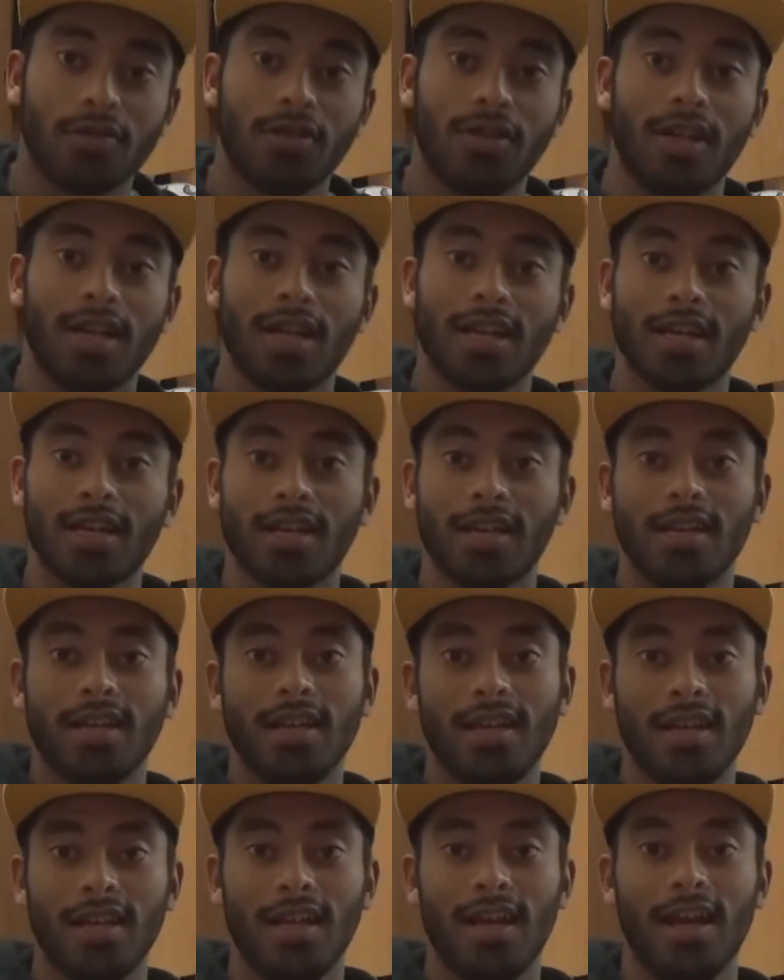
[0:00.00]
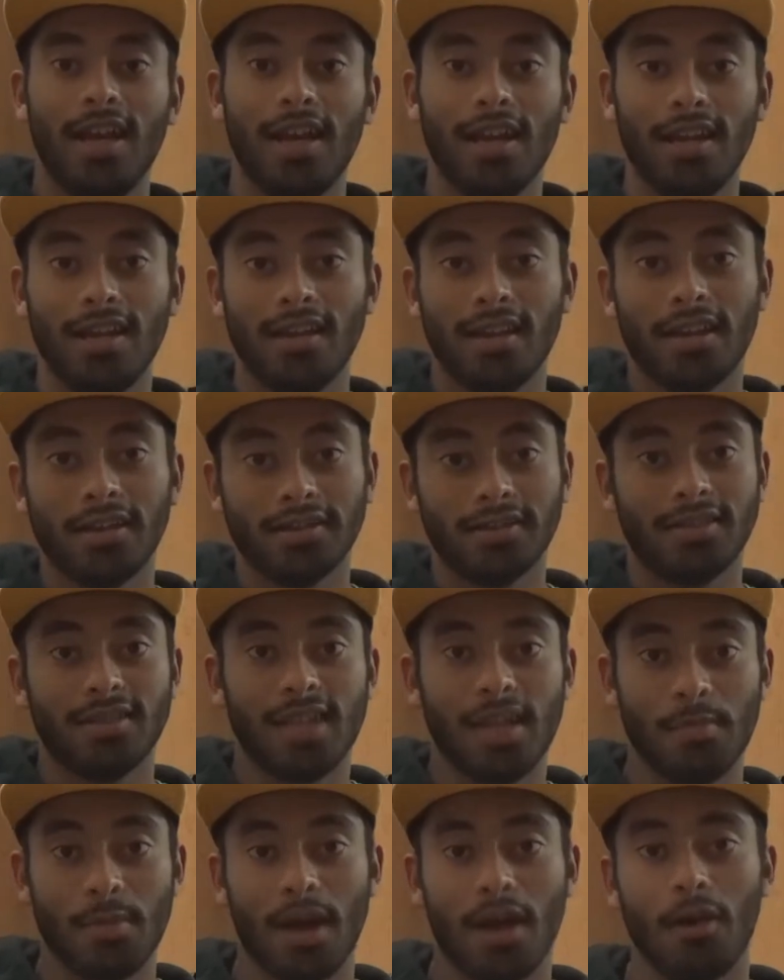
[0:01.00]
on today. And that was the
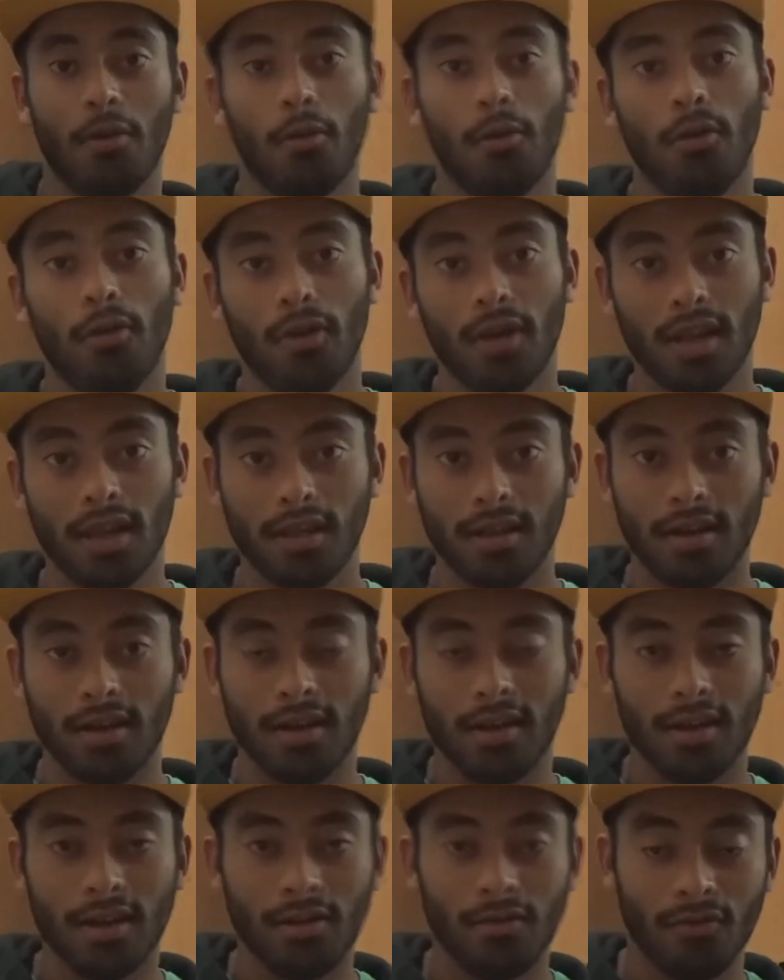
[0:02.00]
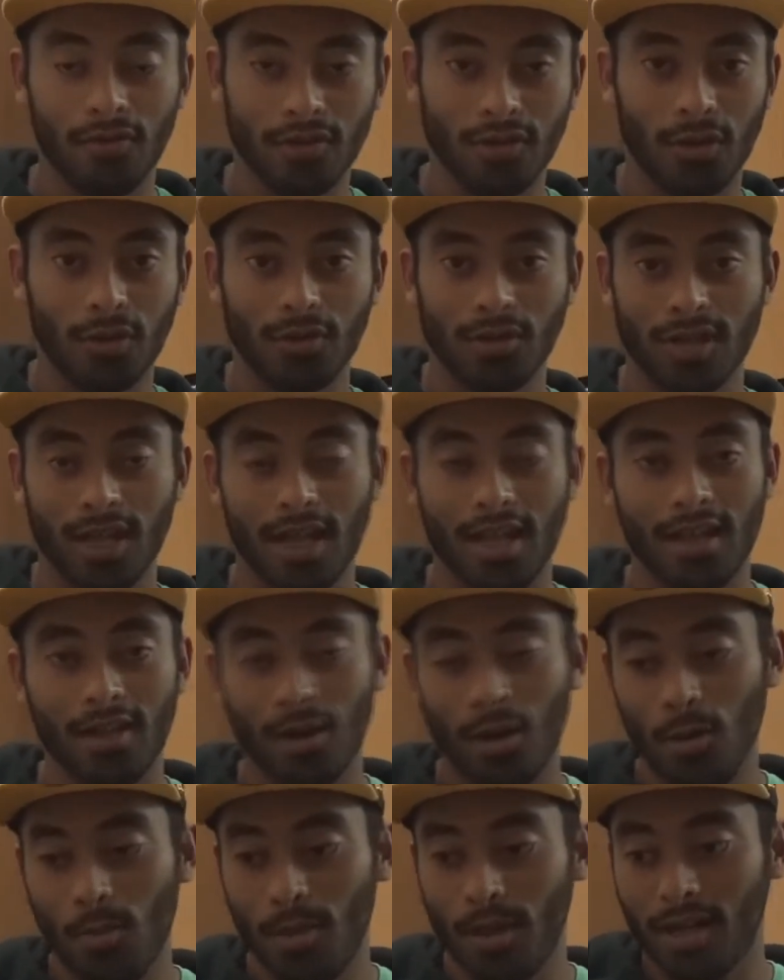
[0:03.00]
same hat I wore in the results day
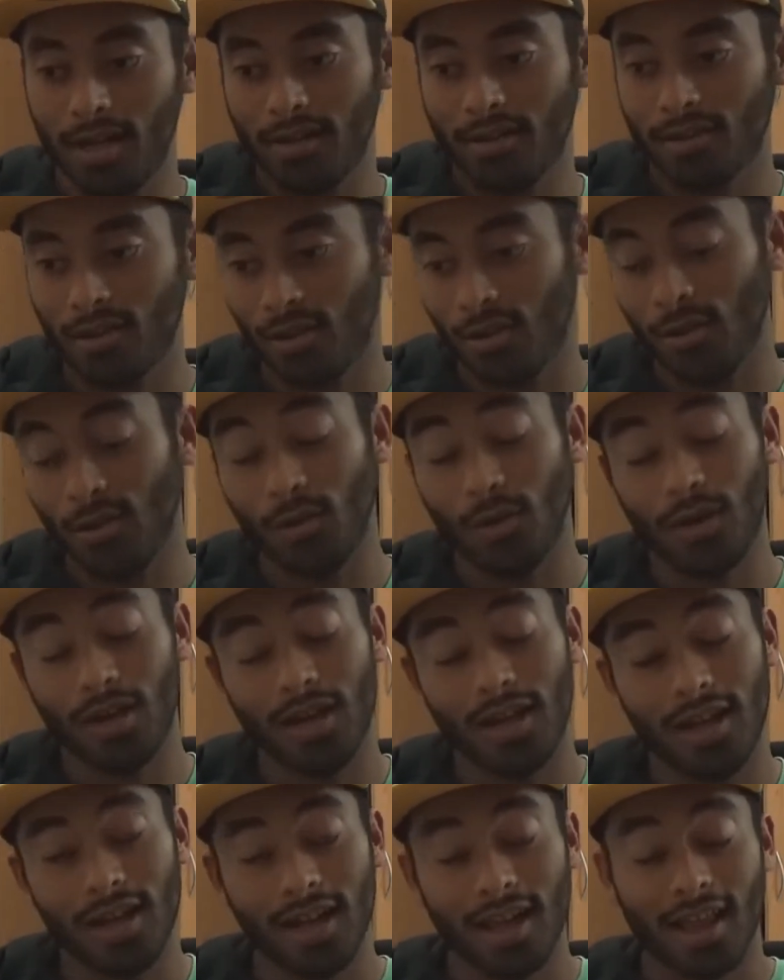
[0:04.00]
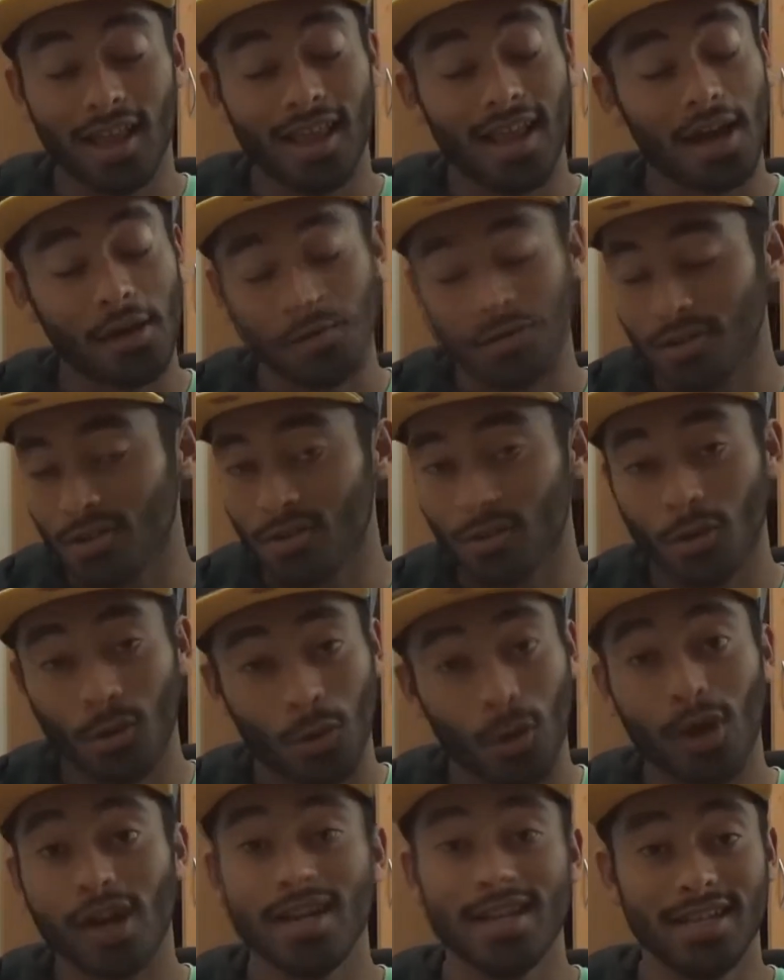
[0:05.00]
opening. So that was
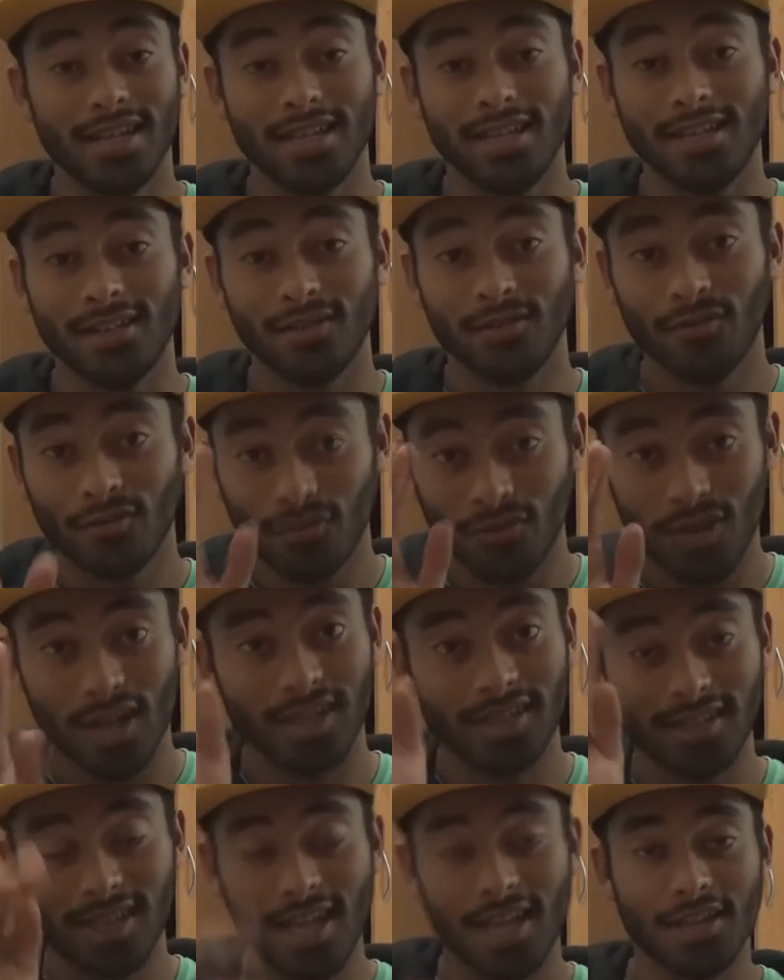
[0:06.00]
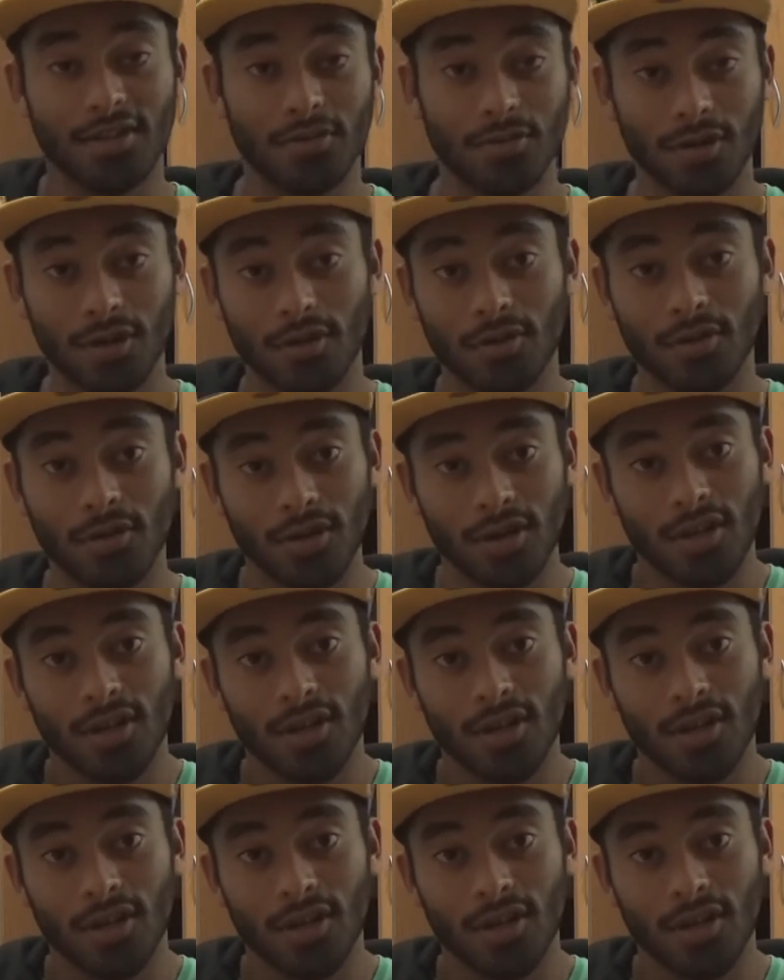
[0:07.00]
crazy. First as well.